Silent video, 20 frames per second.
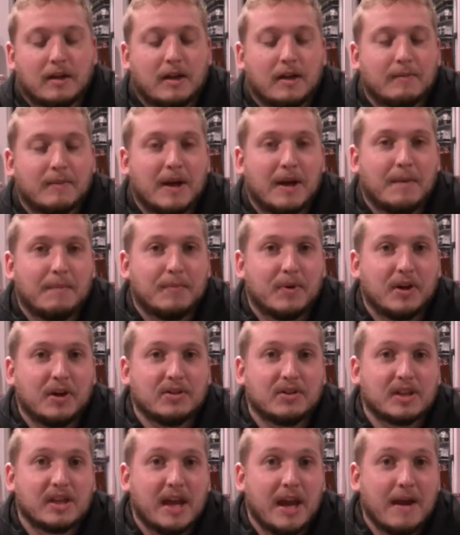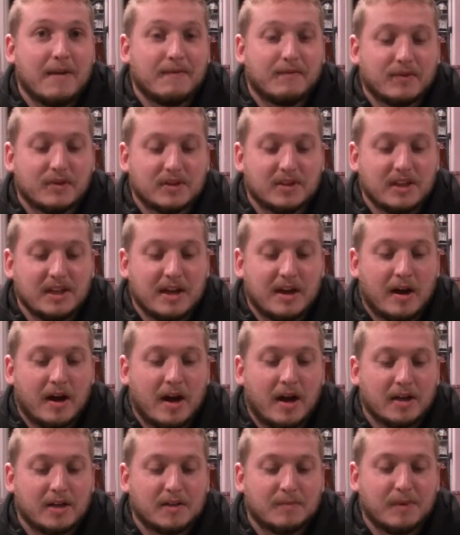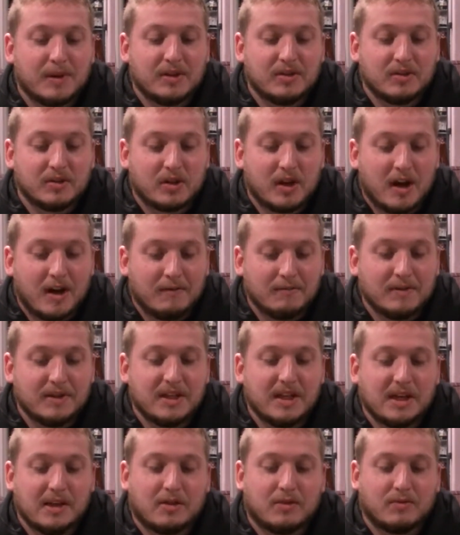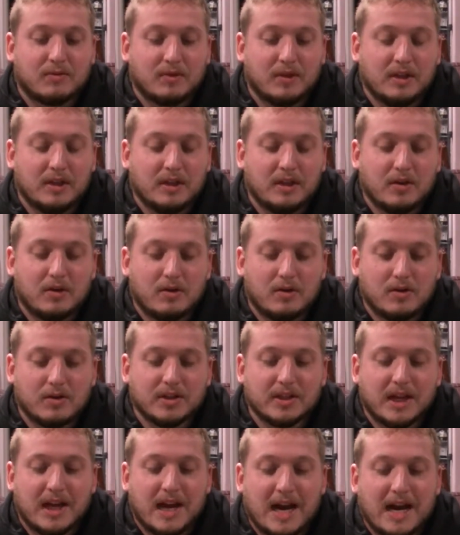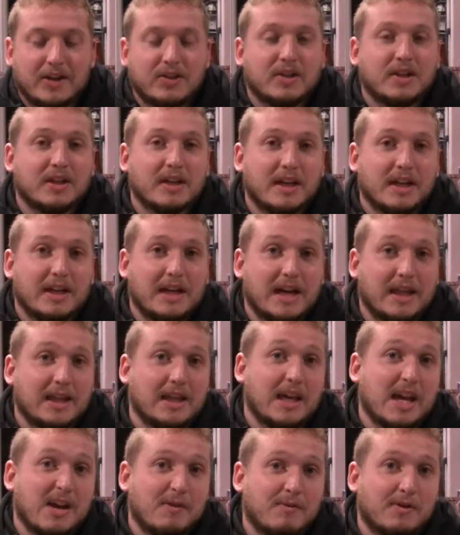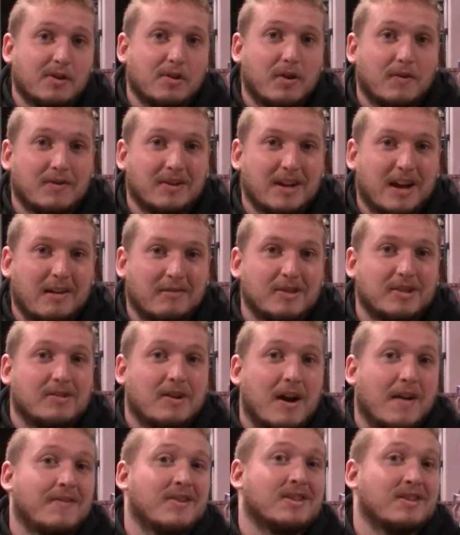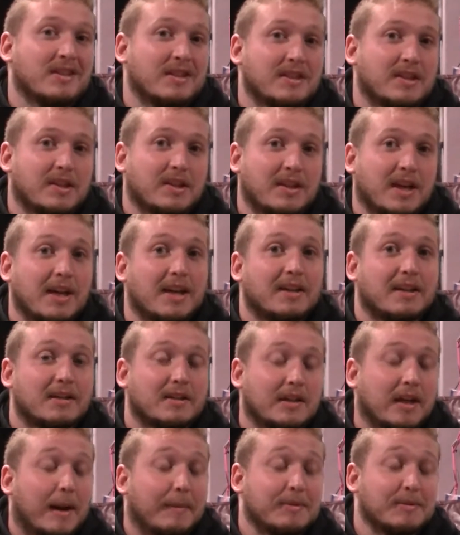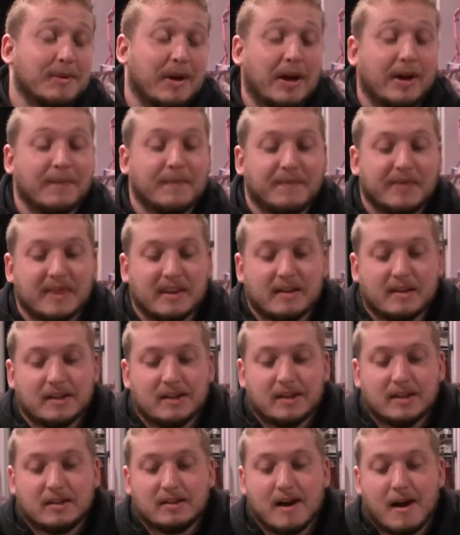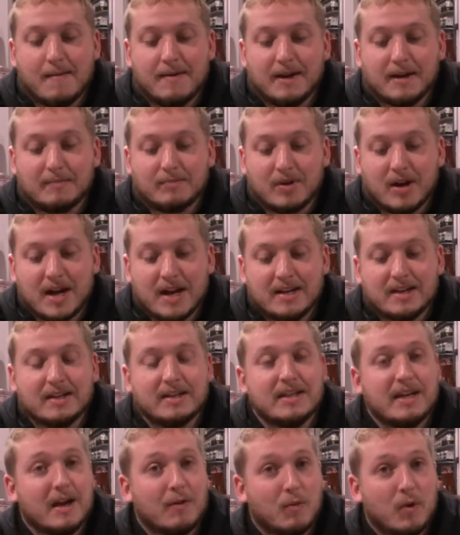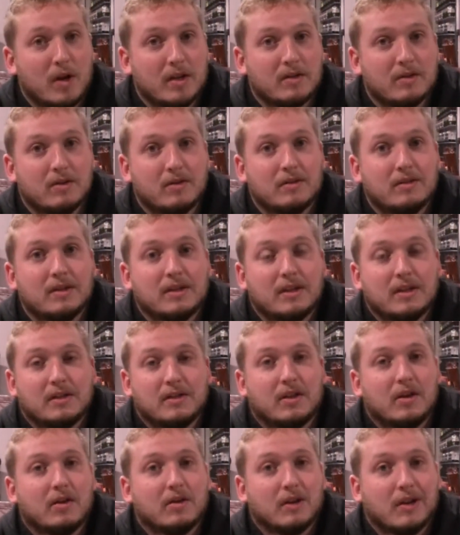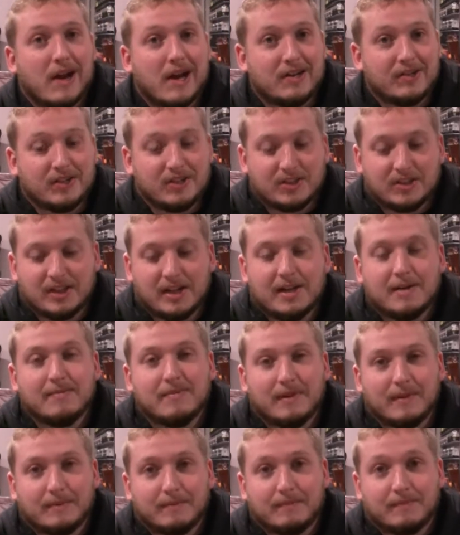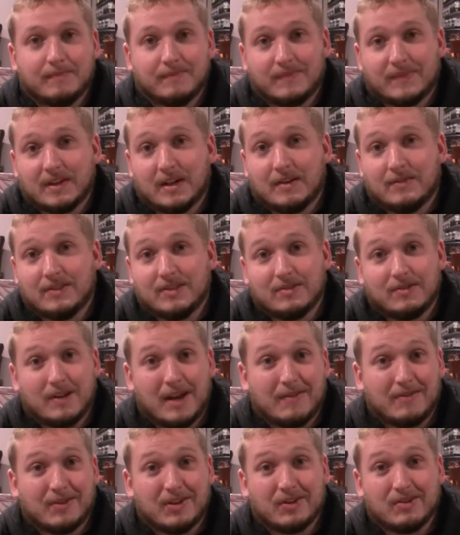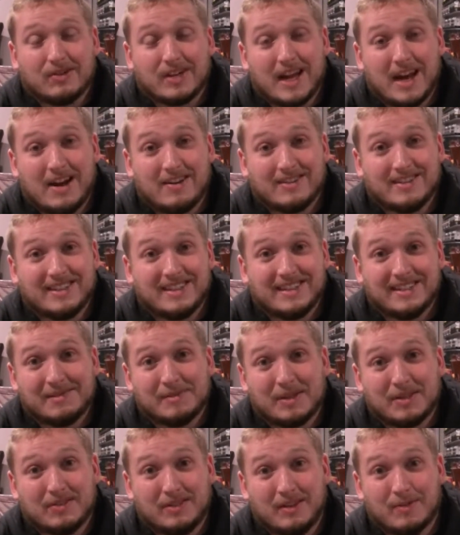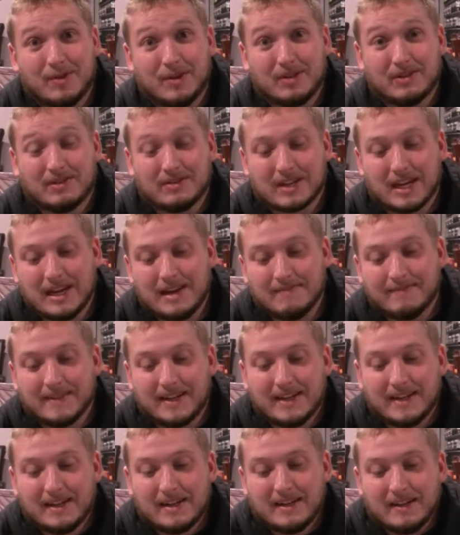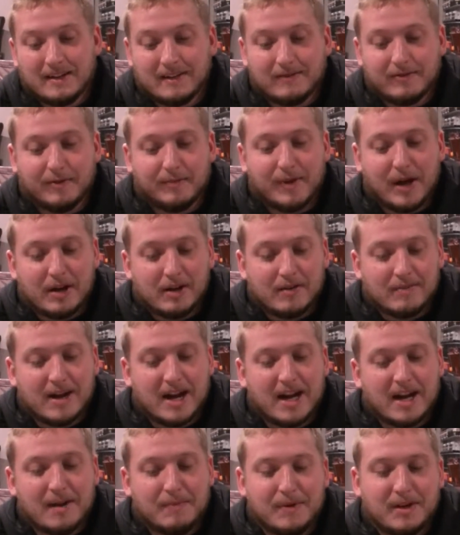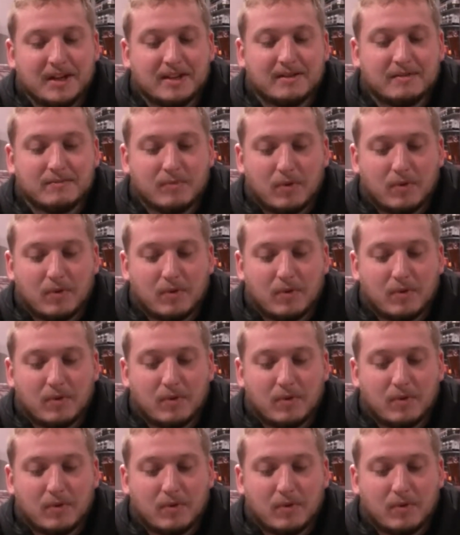My players of the game for the Seahawks, Spencer Kaufman, he had 3 goals, a hat trick, and he had the game winner in overtime, so obviously he's going to take the top spot. Dominic Branda, he had 1 goal, so congratulations to him. obviously every goal counts, and especially in a one-goal game. And for Bellarmine, I picked